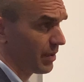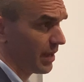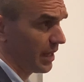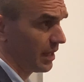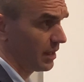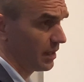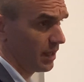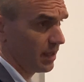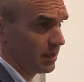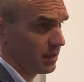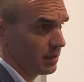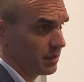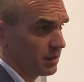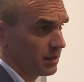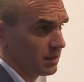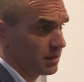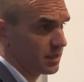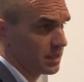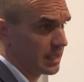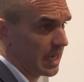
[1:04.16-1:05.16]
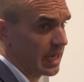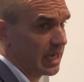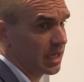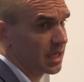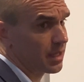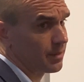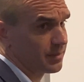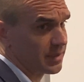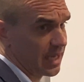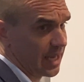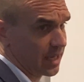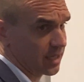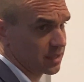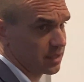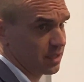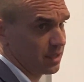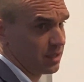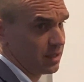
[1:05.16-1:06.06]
to pay state income tax.